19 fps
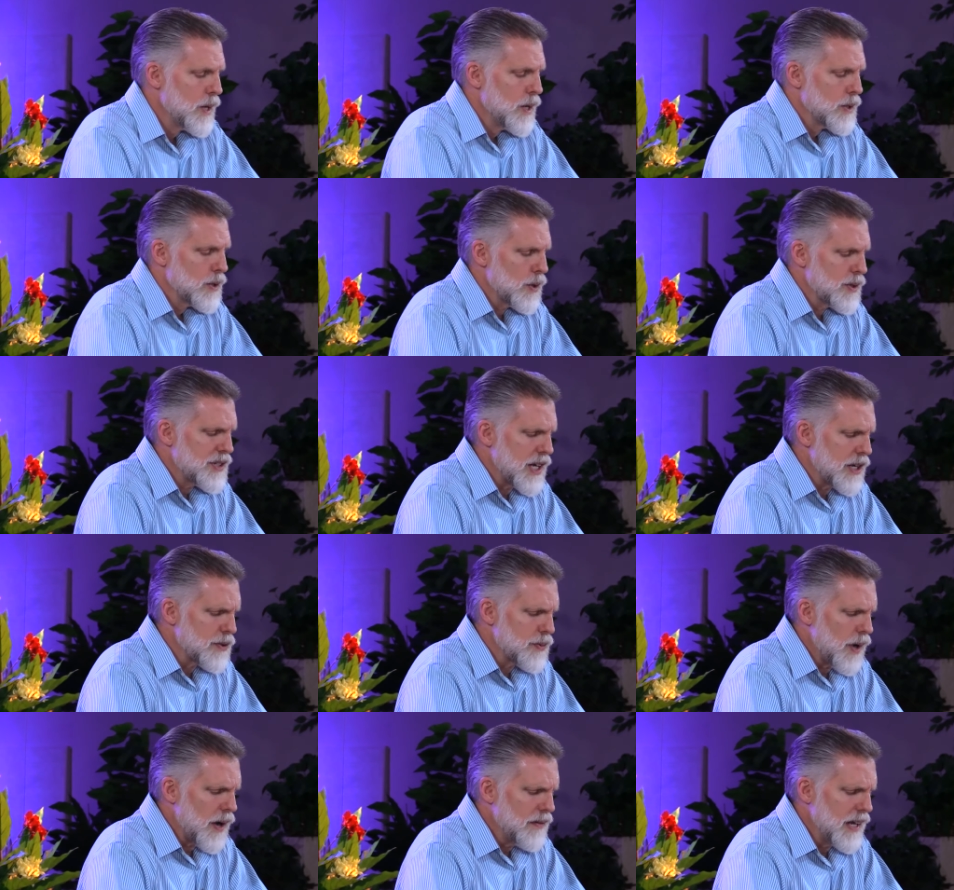So it
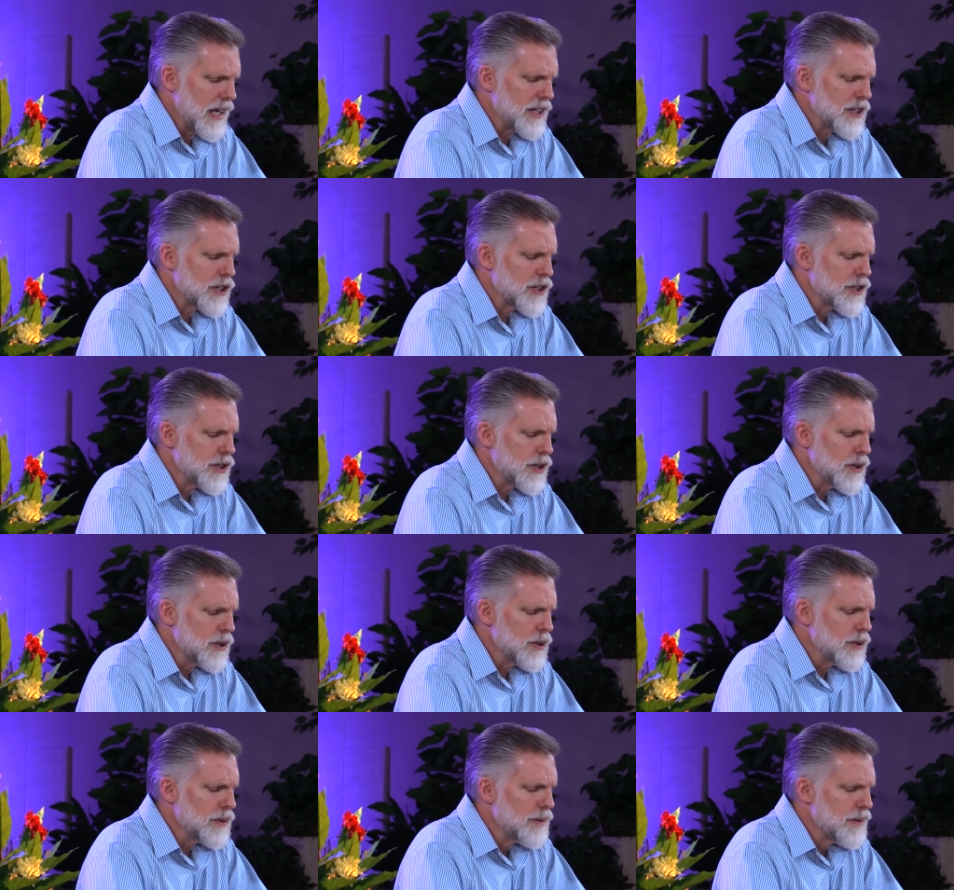says, Revelation
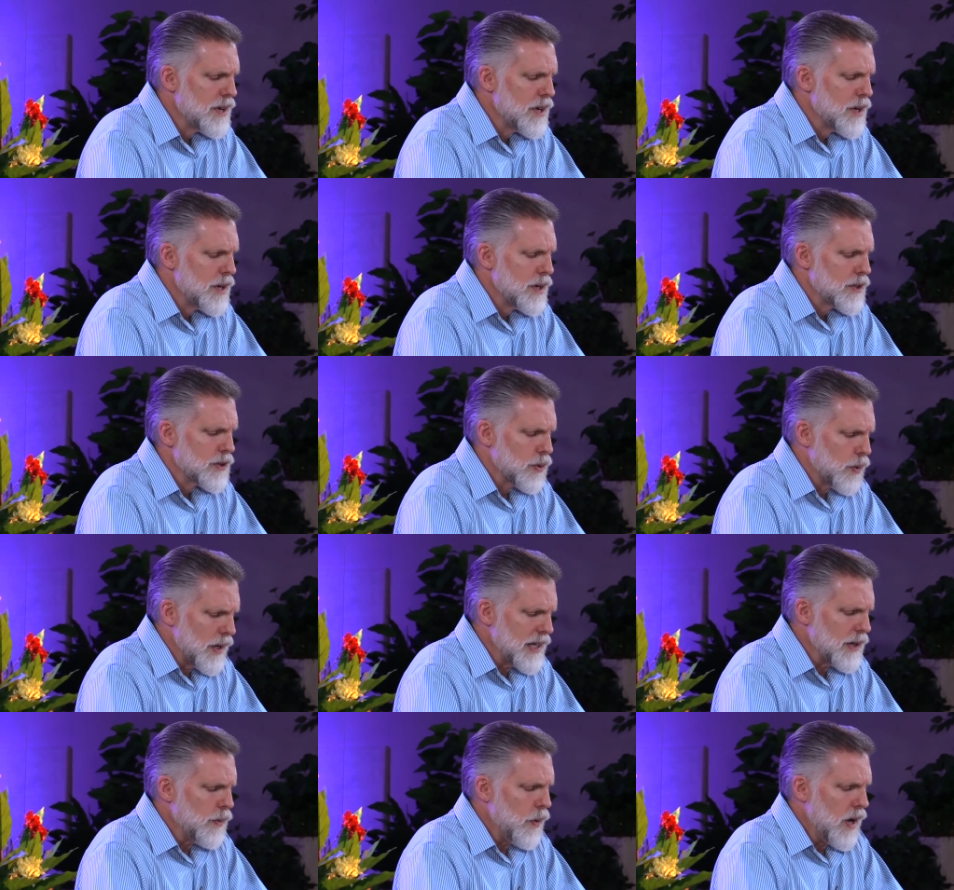2
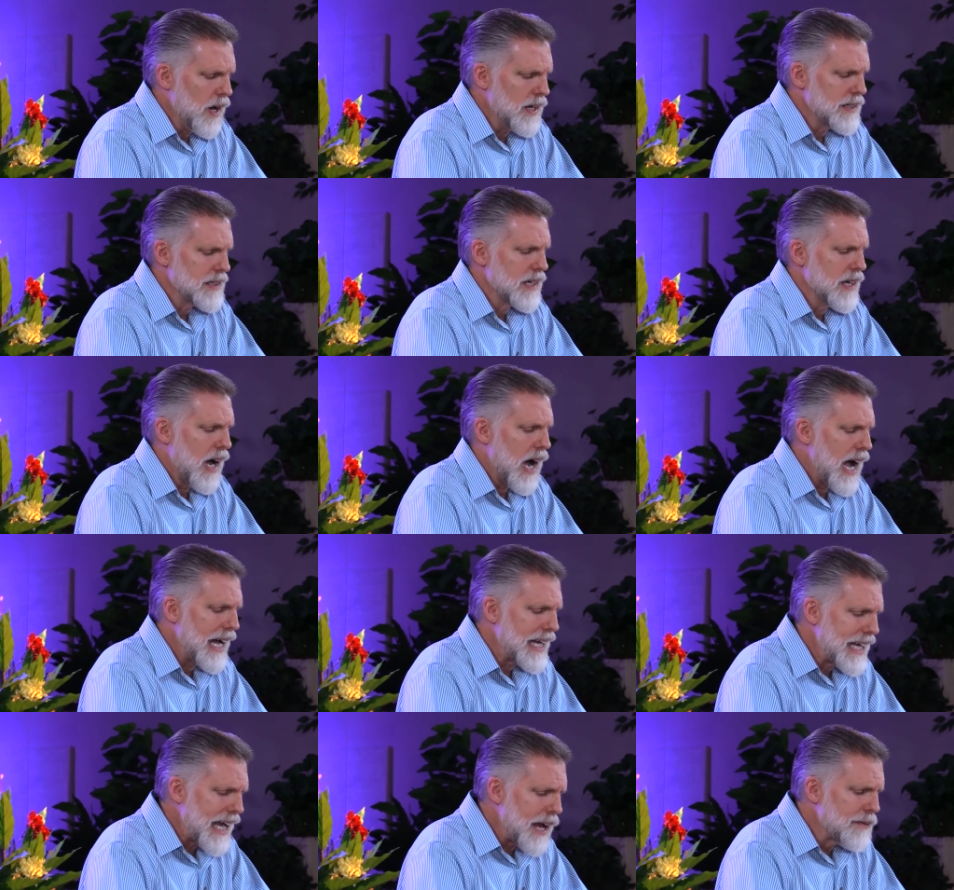21,
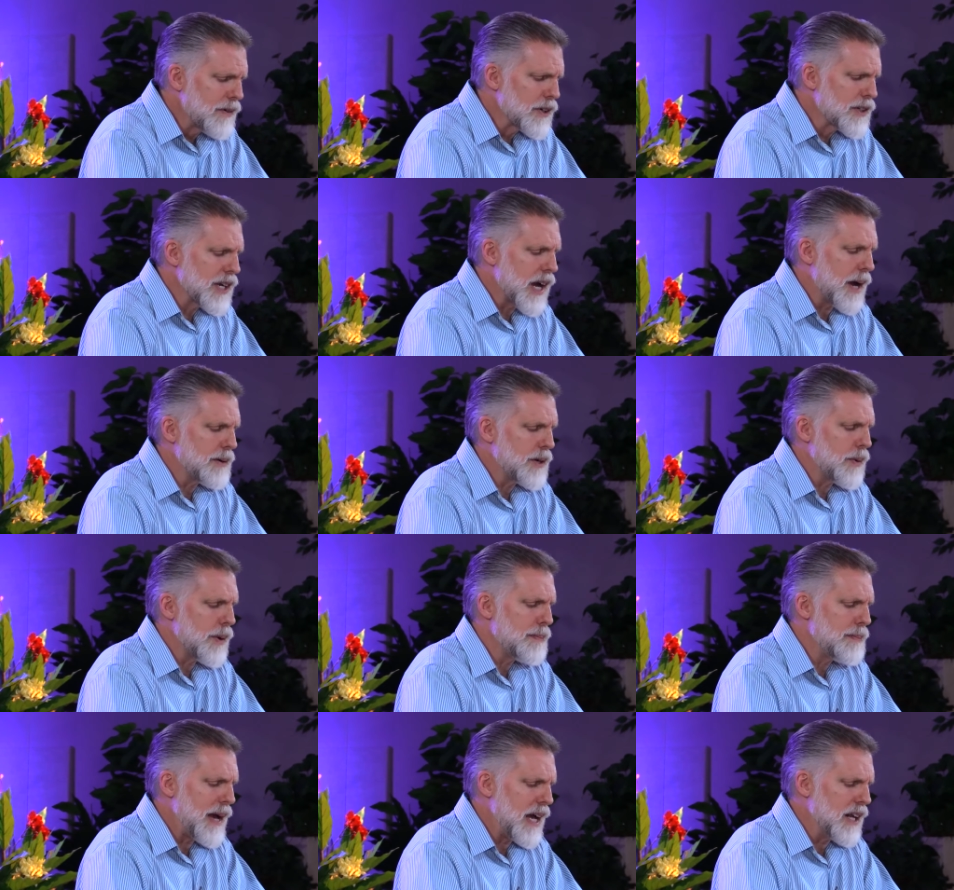I gave her time to
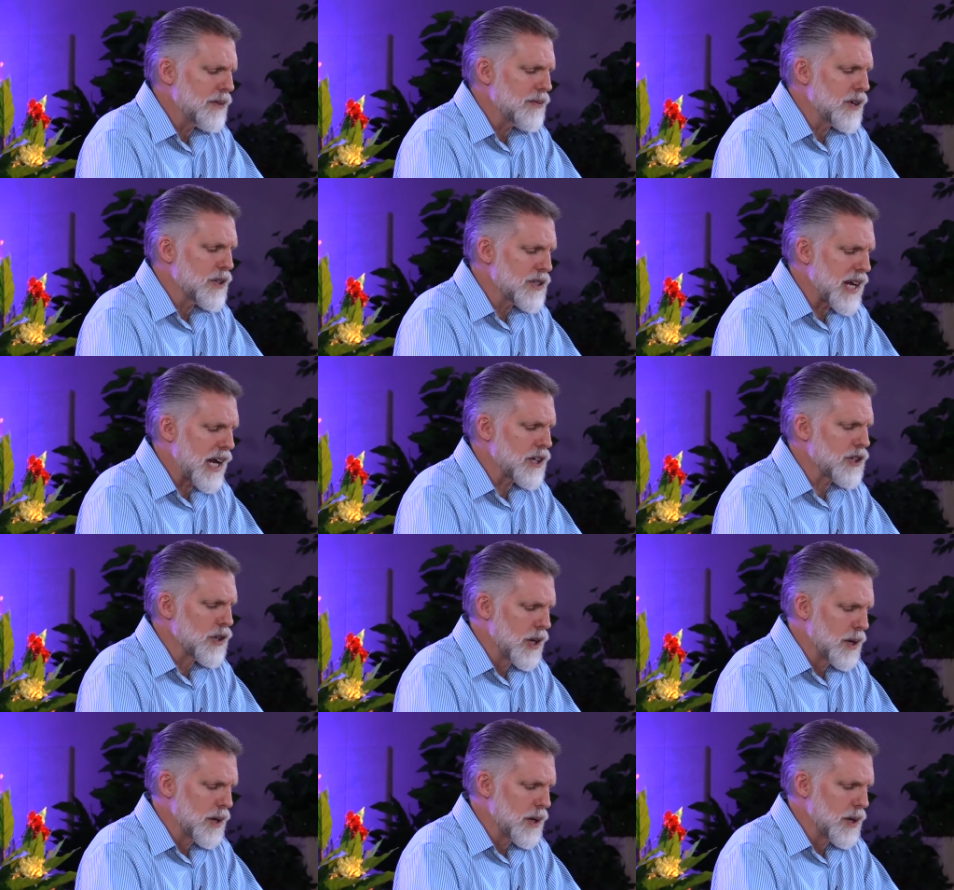repent of her sexual